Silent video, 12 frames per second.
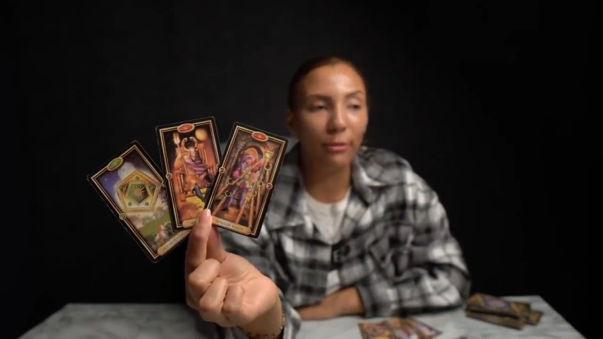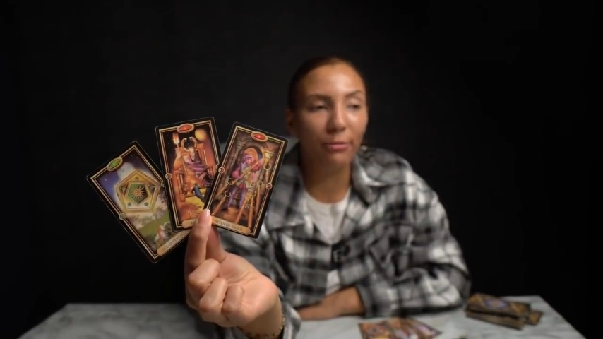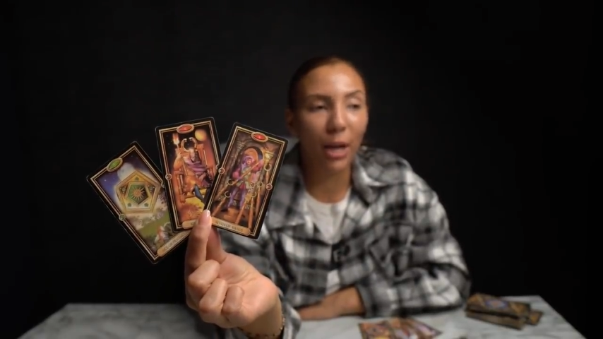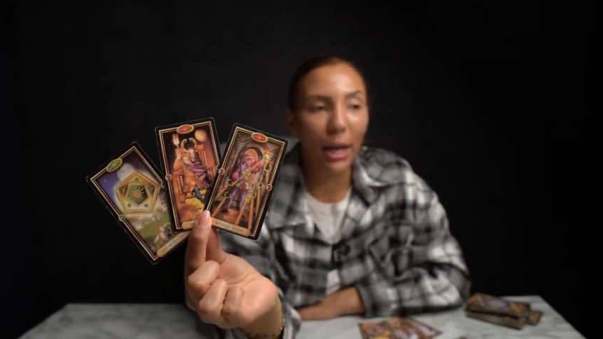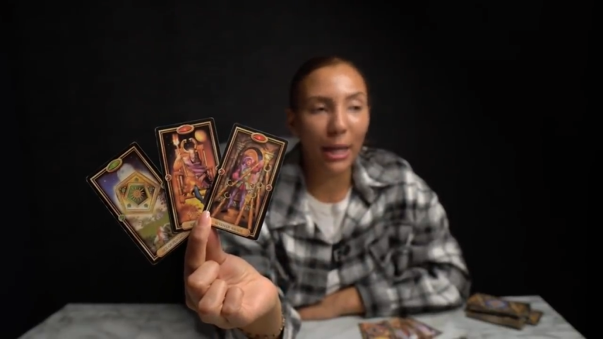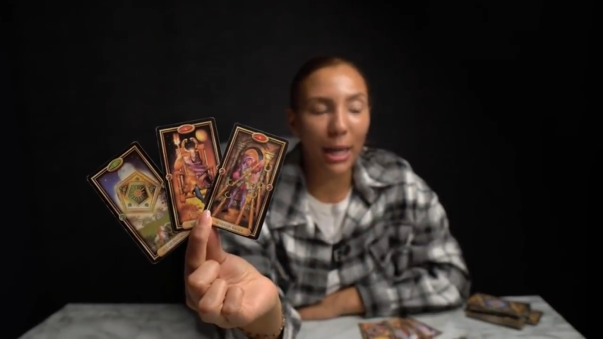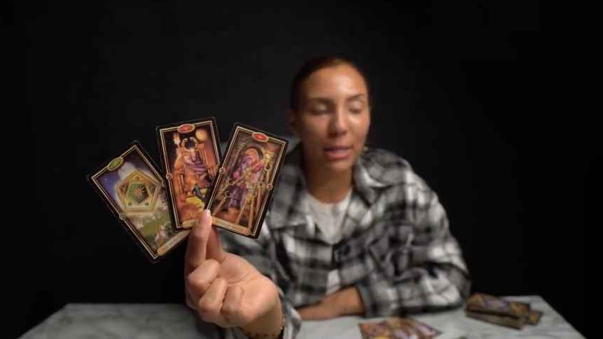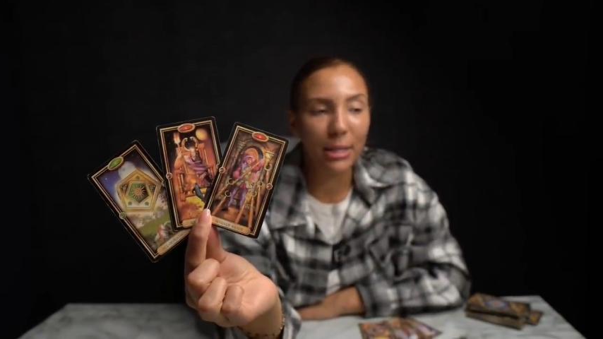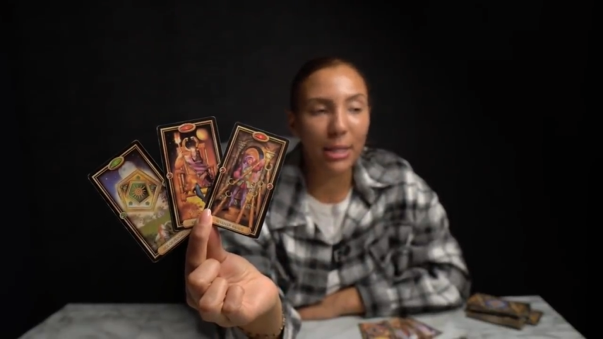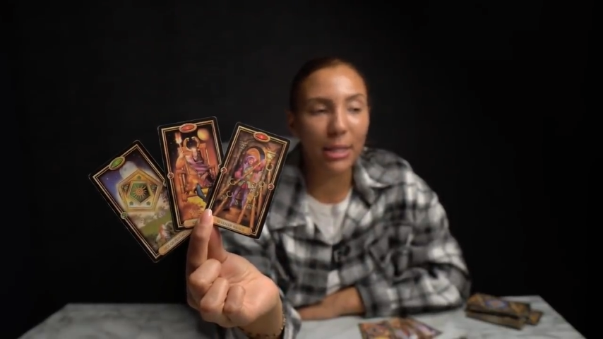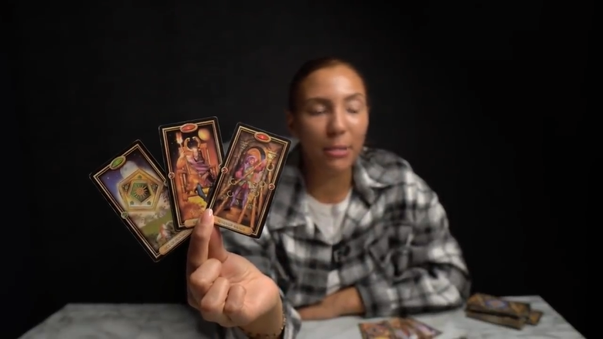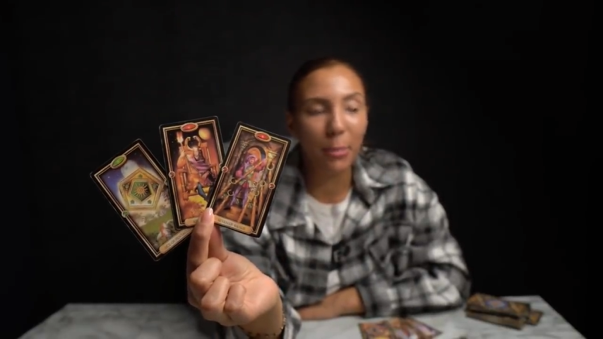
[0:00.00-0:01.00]

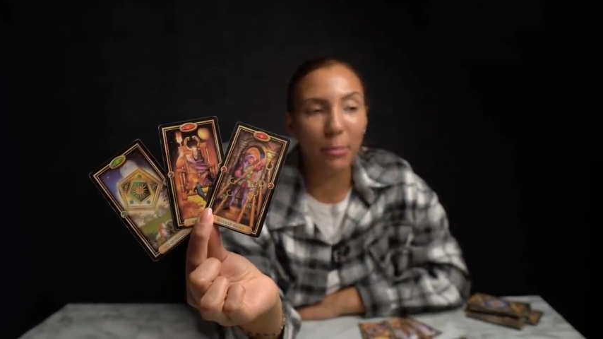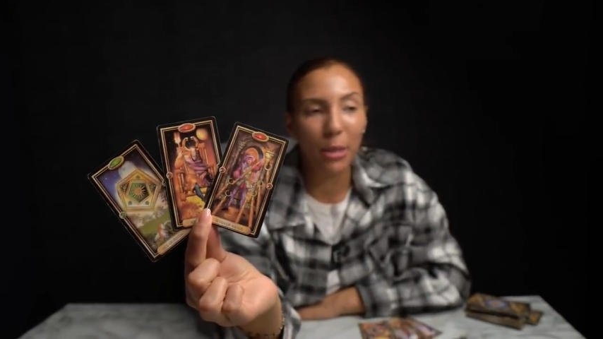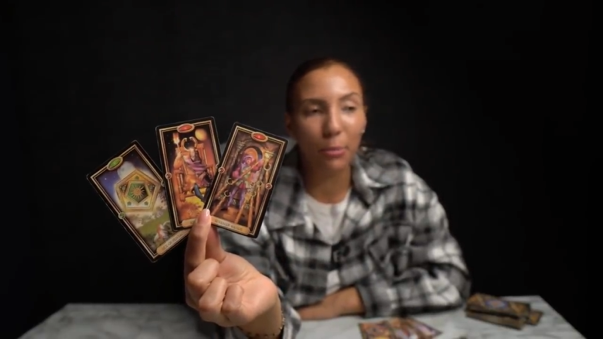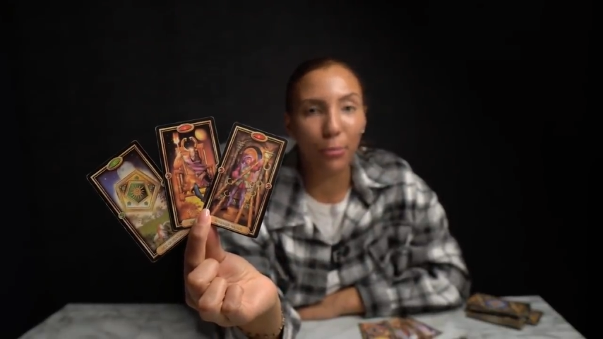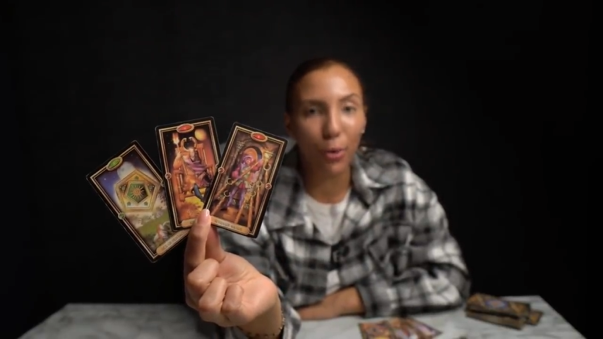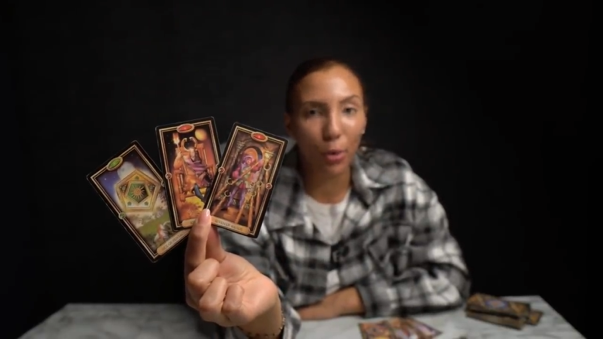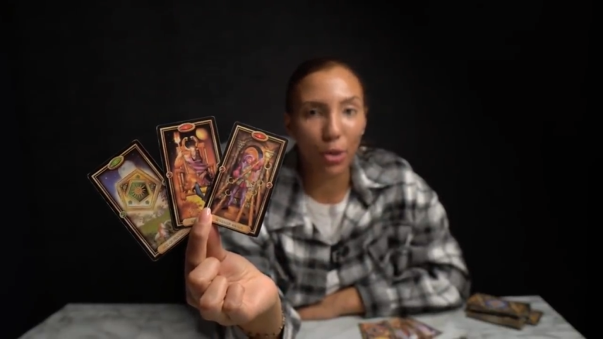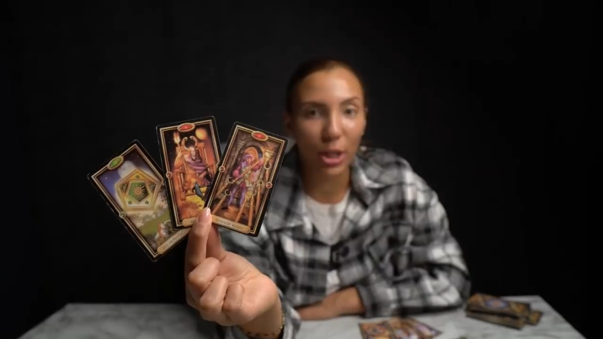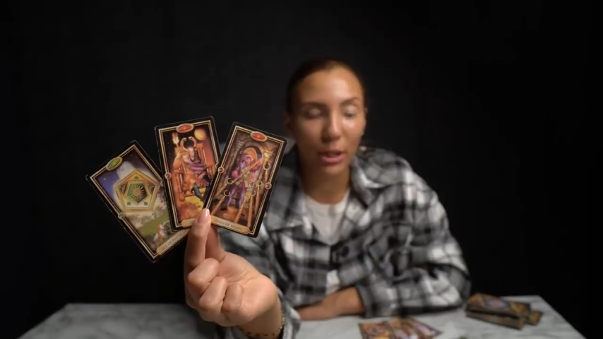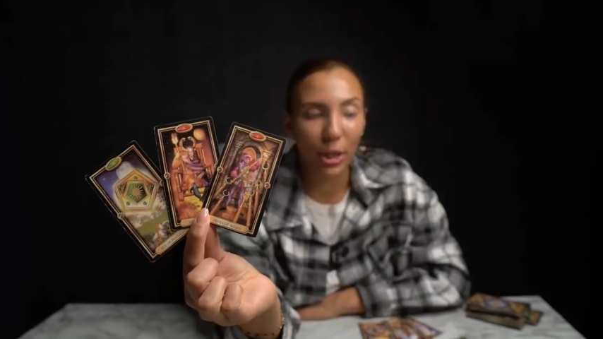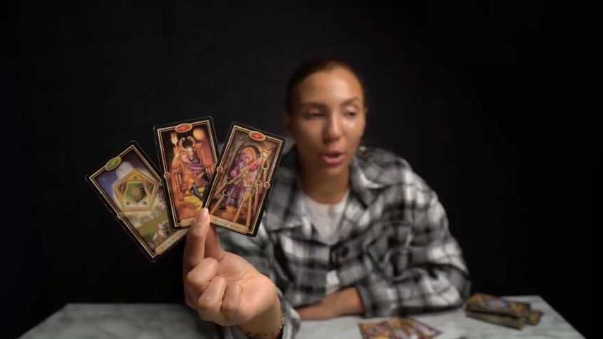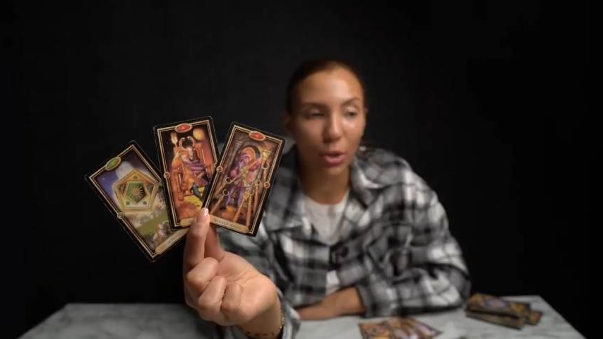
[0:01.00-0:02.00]
finances, maybe a
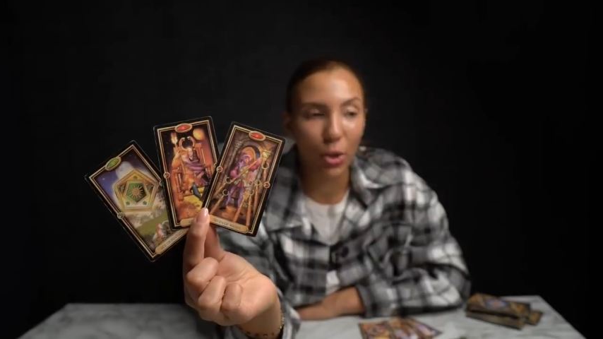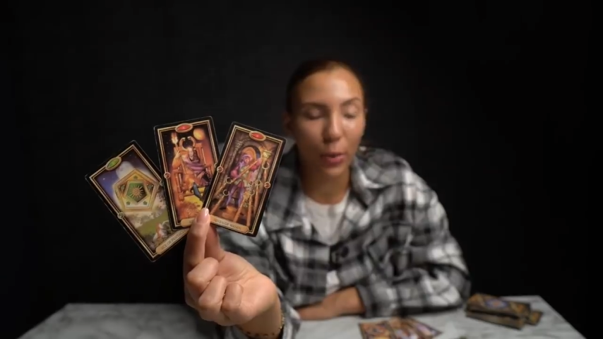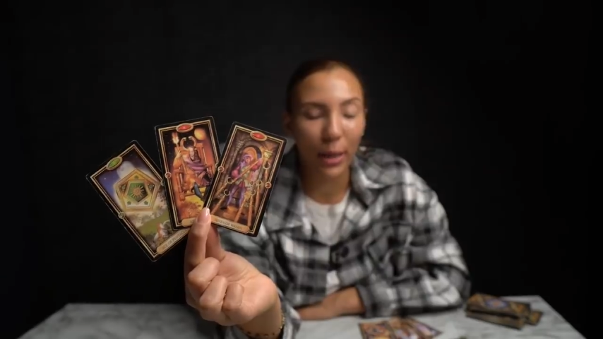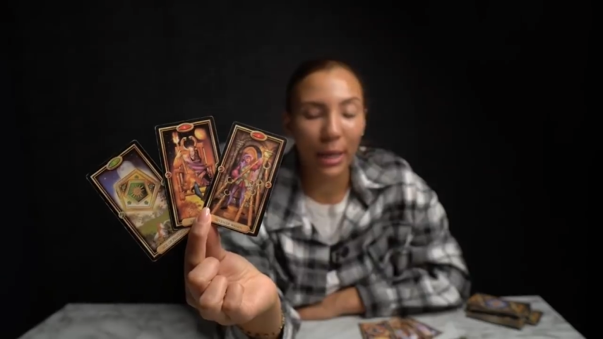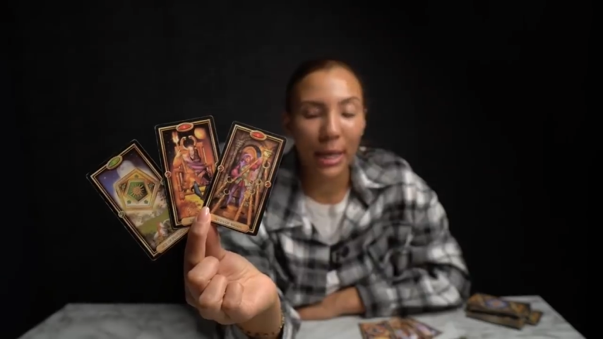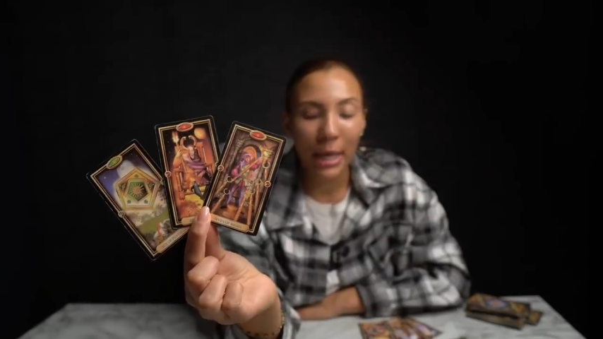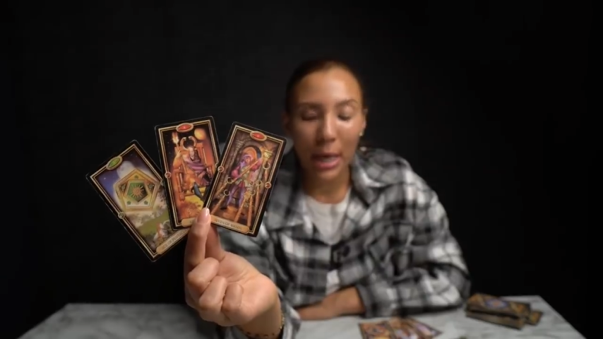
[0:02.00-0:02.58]
project that you're doing.